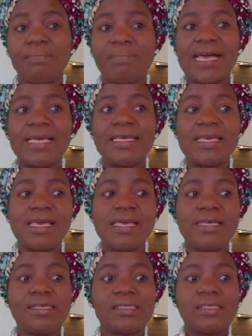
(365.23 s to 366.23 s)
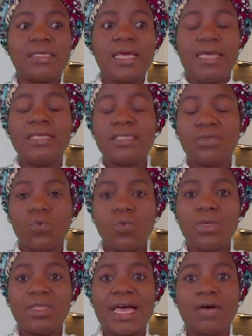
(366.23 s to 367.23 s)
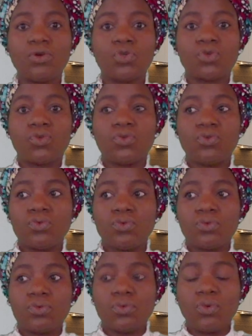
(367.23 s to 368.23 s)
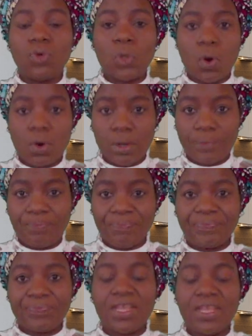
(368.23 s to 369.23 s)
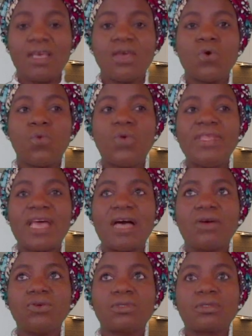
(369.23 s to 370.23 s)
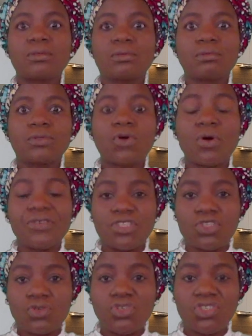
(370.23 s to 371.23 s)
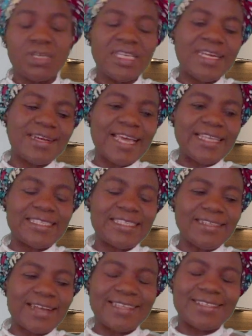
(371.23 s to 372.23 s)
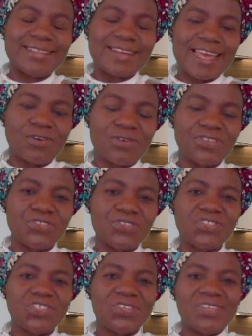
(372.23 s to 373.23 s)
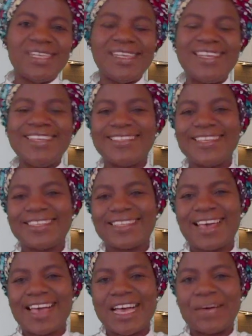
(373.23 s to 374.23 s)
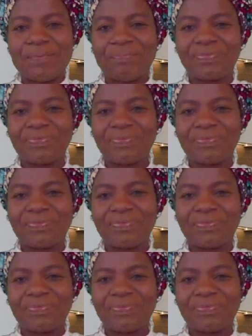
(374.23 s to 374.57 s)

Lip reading: by a state without law, without constitution. The 1999 constitution is a scam.